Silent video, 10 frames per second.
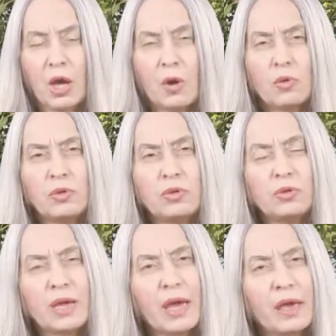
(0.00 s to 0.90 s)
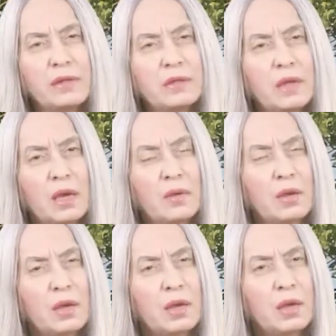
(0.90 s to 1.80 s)
would look at the
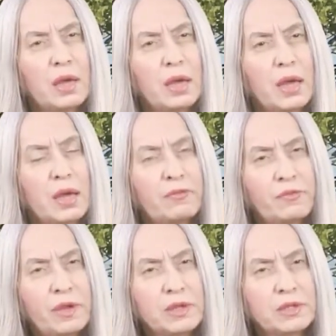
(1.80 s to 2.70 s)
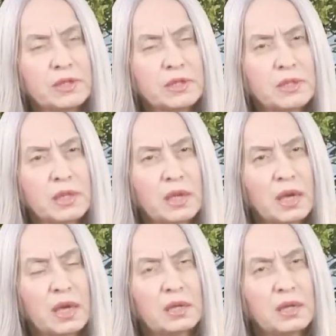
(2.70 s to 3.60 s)
effects
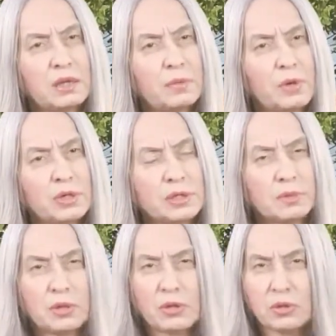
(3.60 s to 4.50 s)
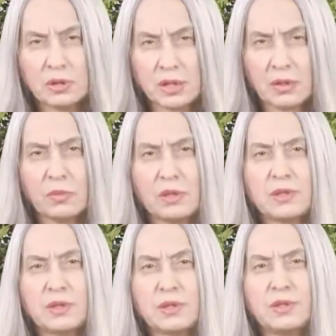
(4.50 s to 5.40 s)
and then the possible
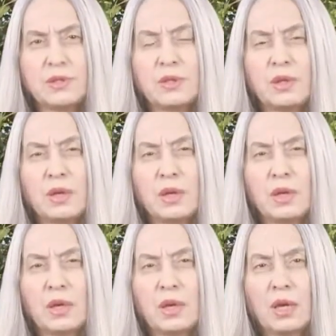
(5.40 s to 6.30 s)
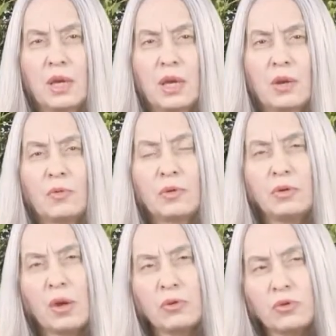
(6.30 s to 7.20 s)
consequences. When
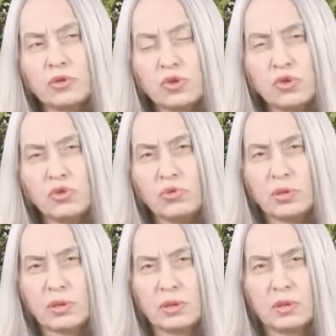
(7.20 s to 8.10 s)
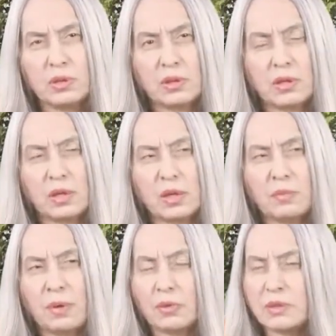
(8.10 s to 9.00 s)
you are not sure
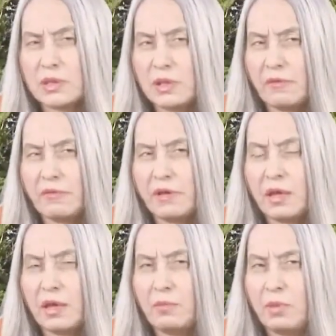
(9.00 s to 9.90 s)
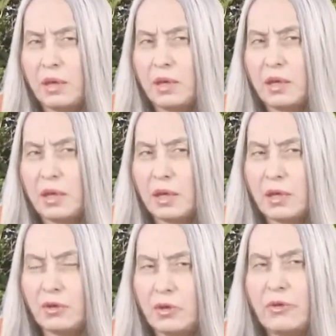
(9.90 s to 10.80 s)
about something being a
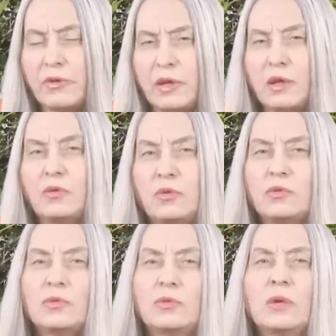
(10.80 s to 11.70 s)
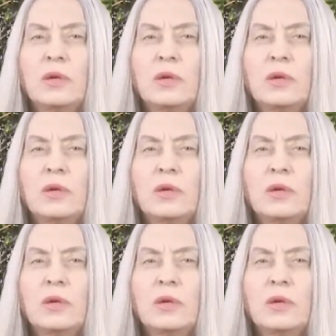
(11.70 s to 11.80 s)
good thing to do